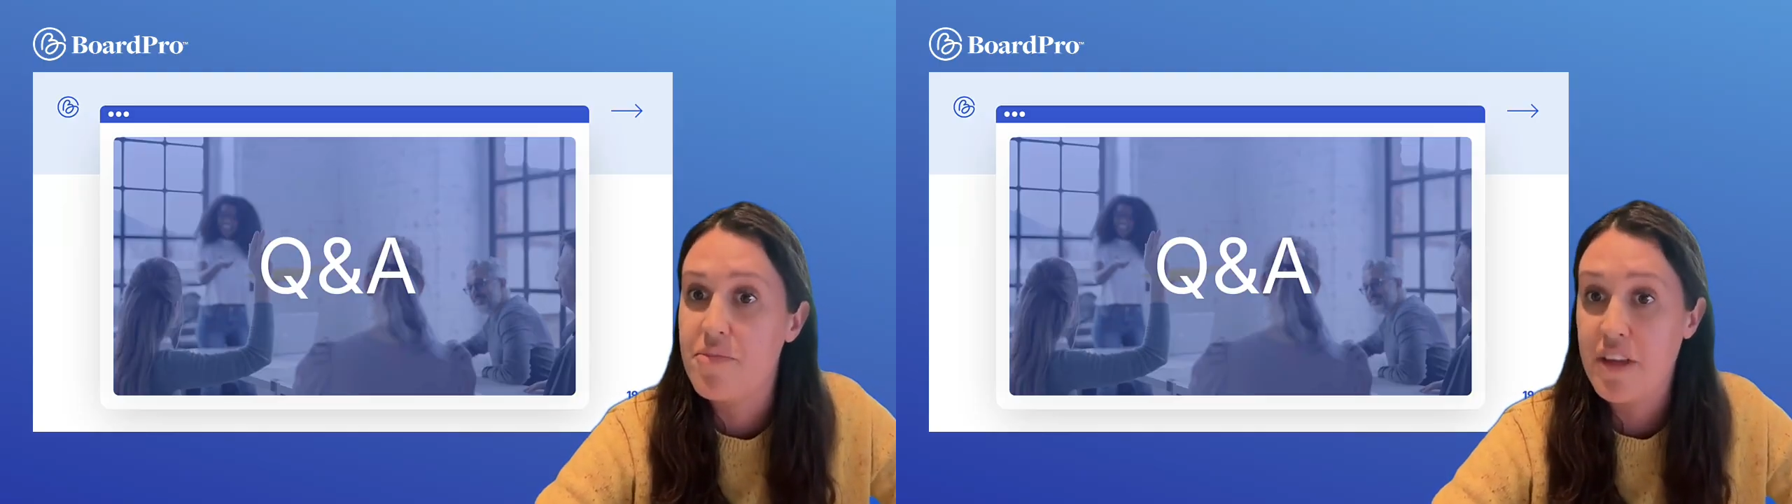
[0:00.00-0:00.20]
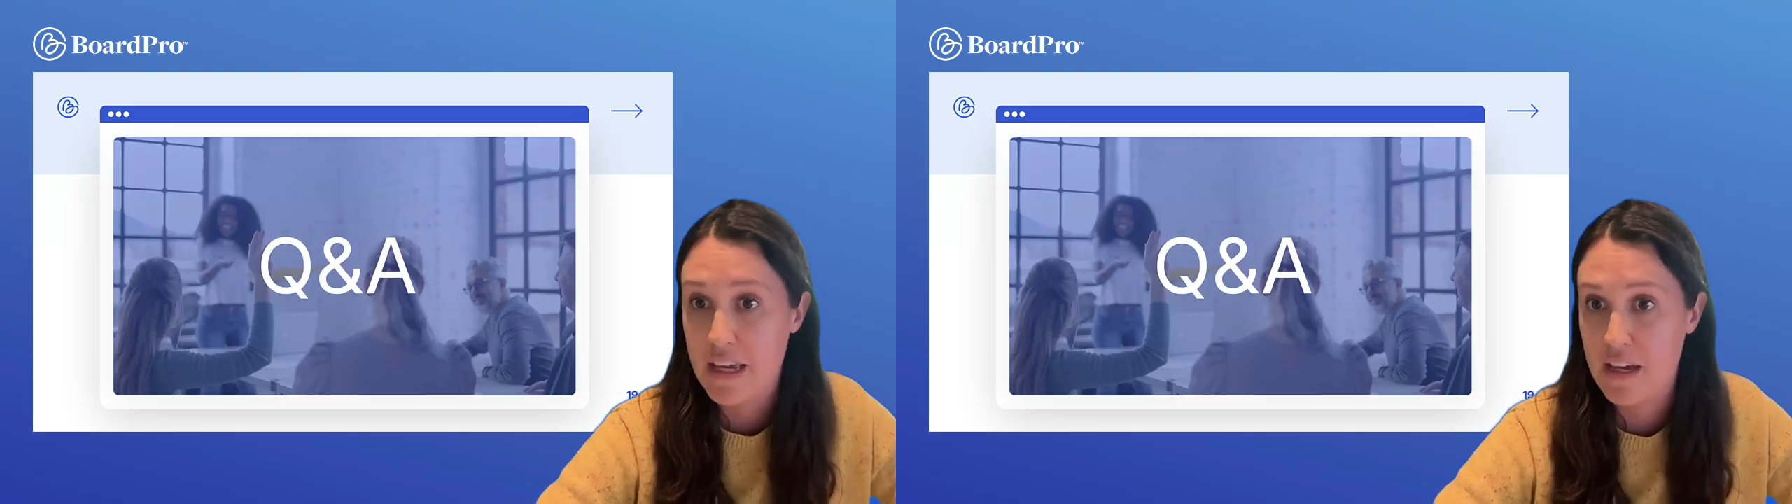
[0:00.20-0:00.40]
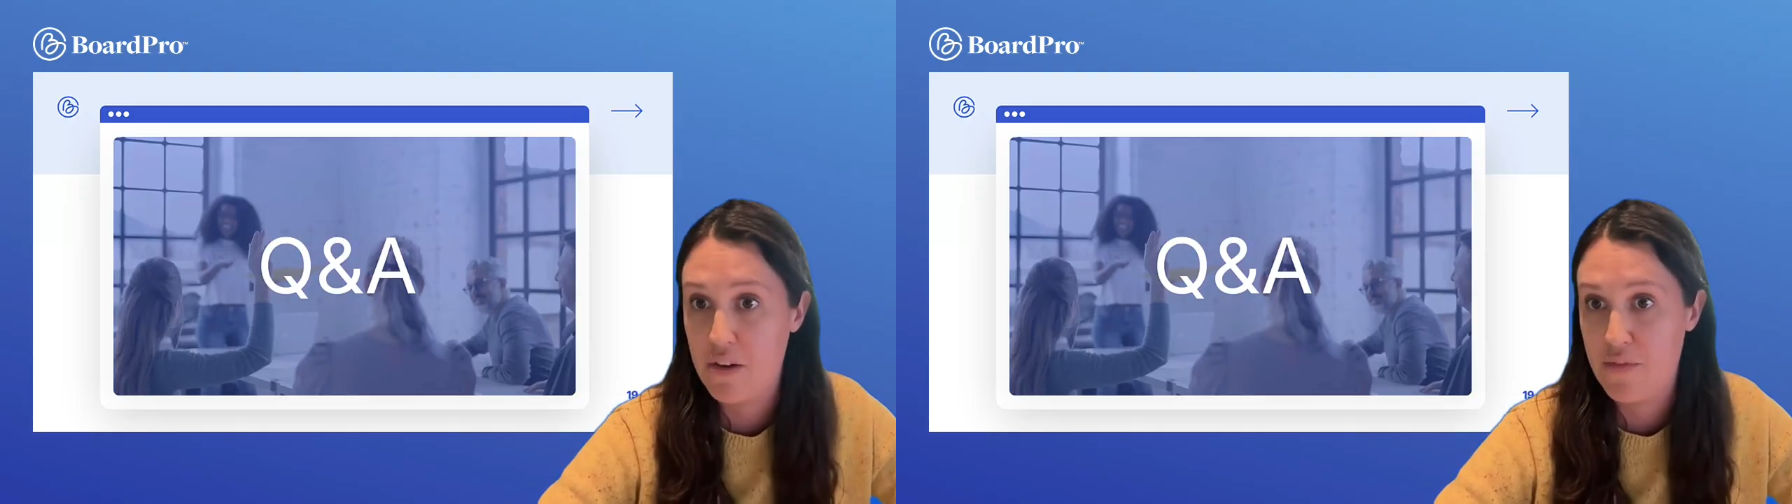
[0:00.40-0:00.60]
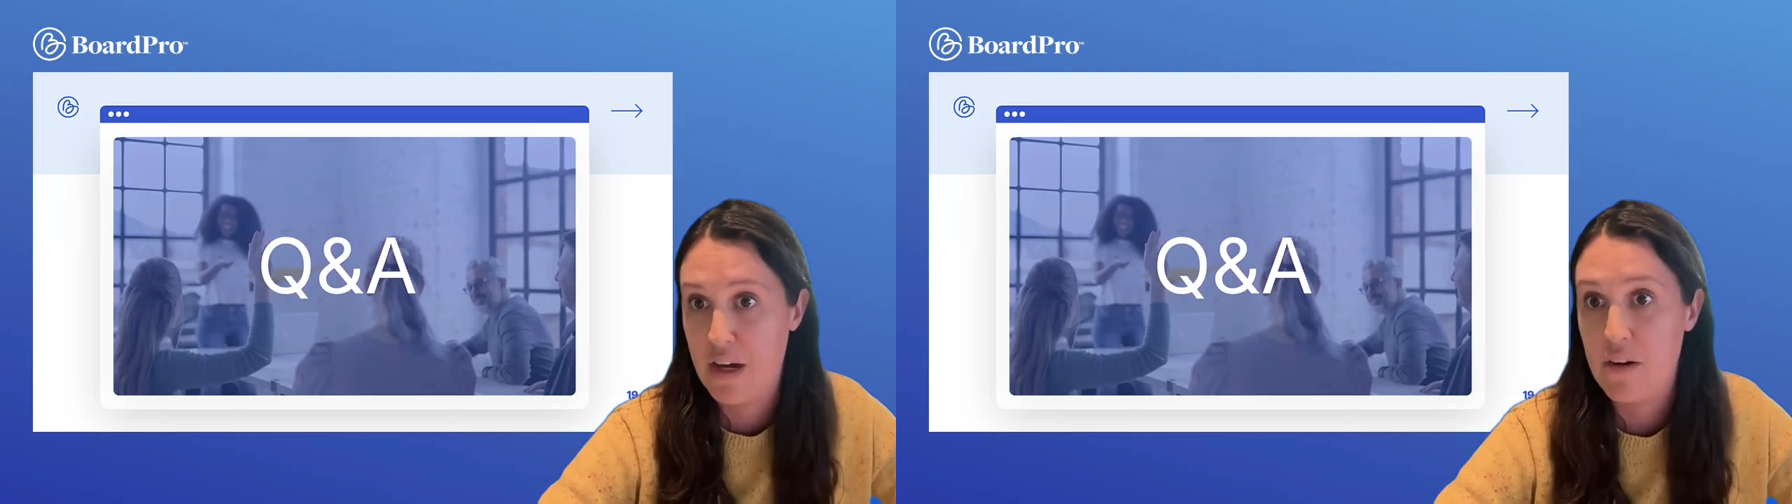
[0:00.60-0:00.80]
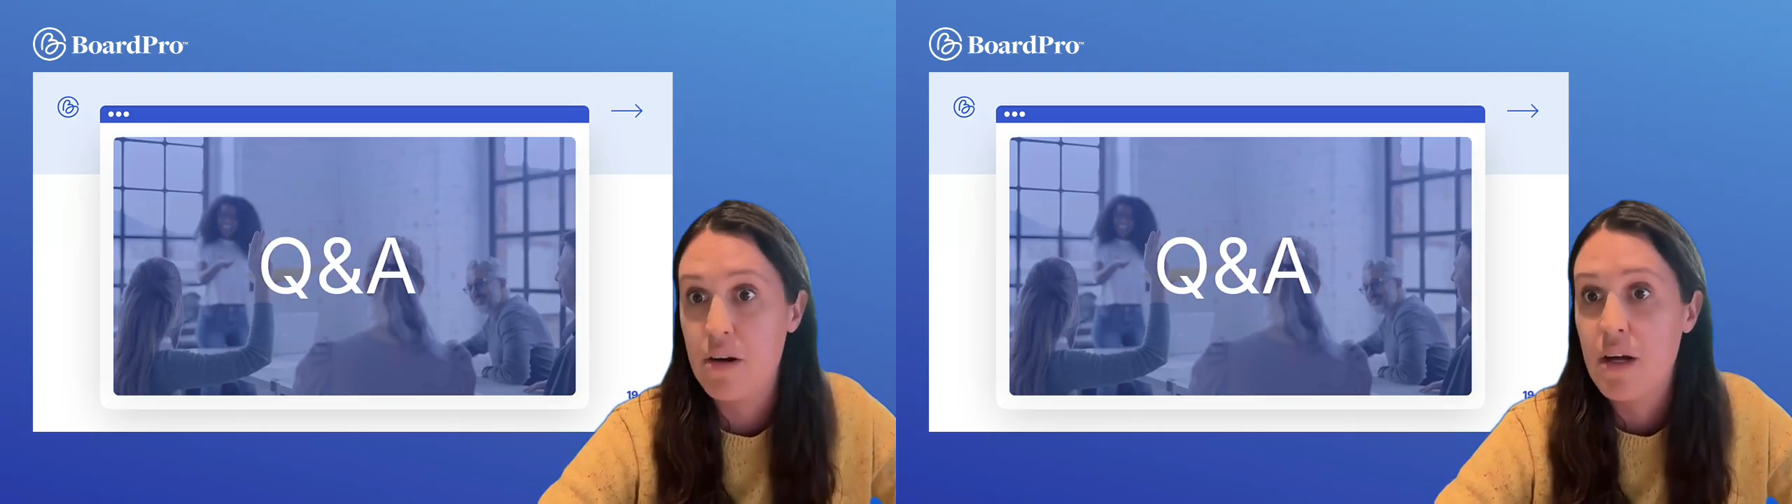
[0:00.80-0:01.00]
tier of
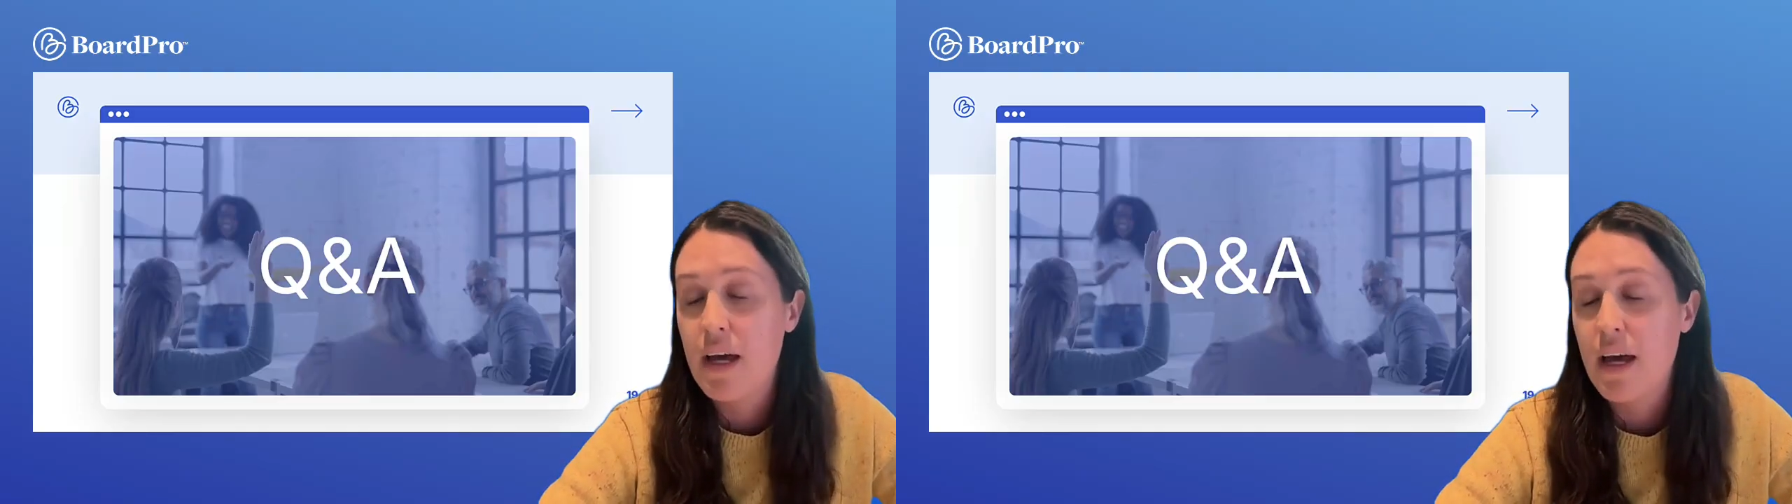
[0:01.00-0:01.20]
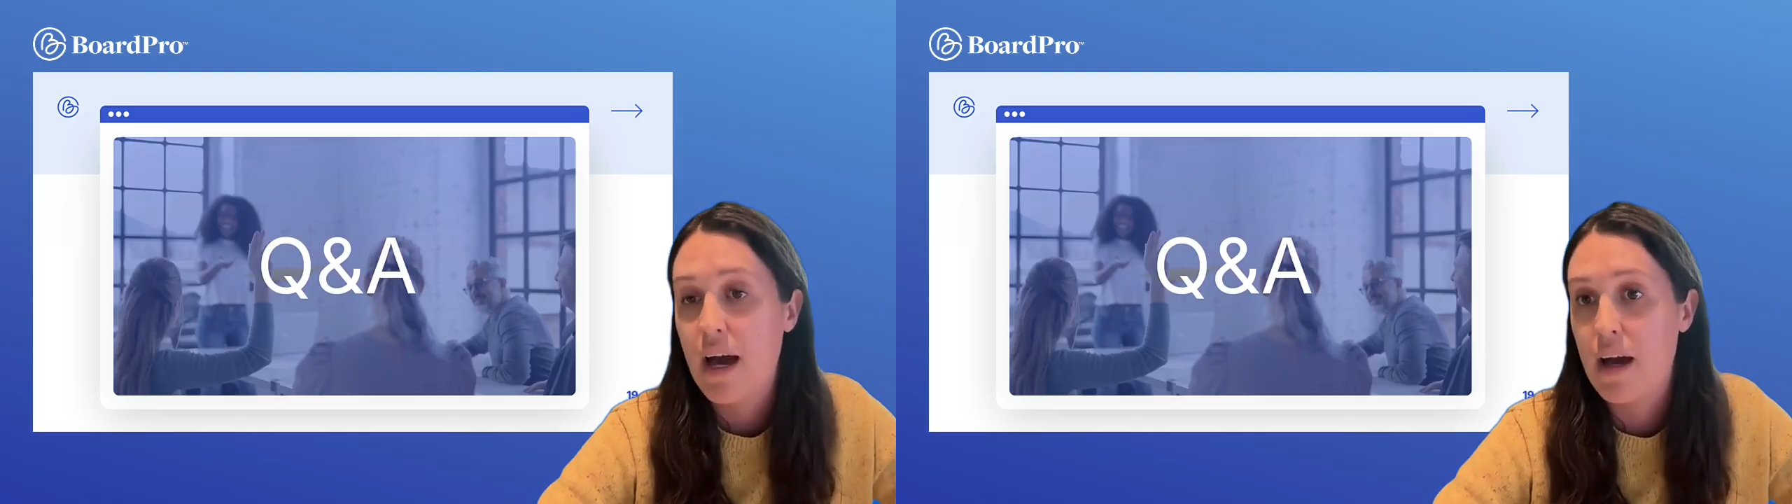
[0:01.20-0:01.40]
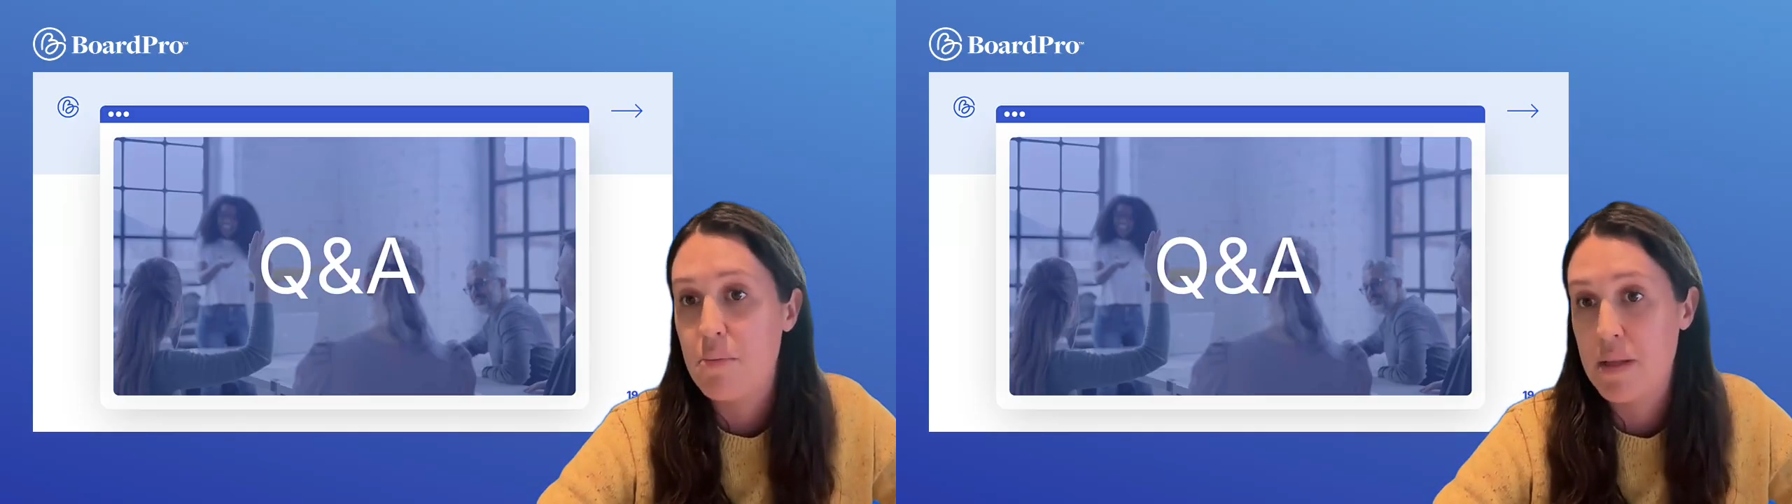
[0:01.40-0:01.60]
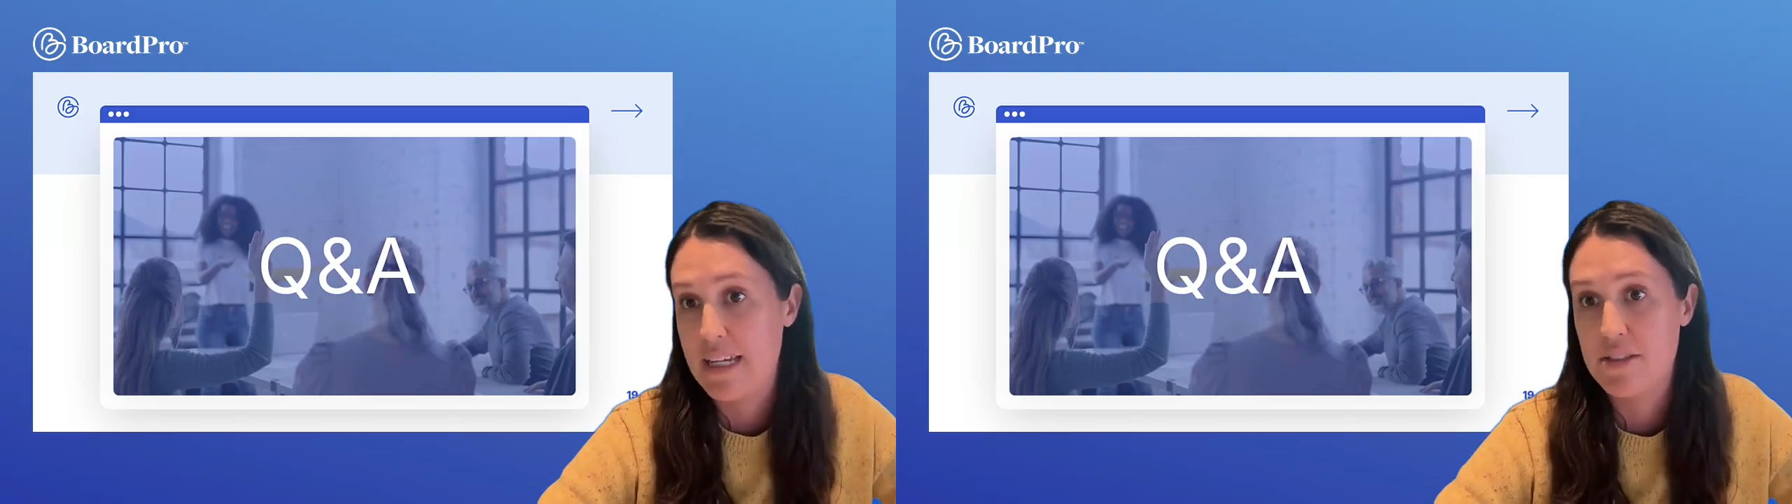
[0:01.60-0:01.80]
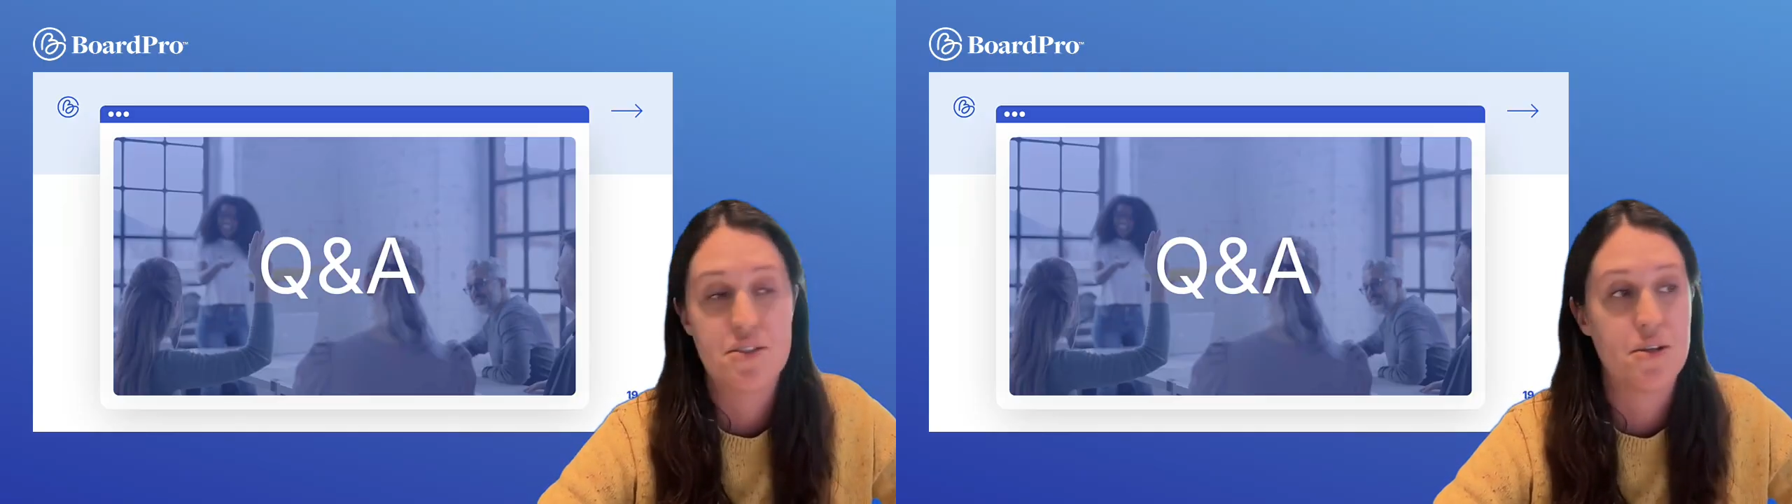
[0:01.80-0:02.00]
our plans.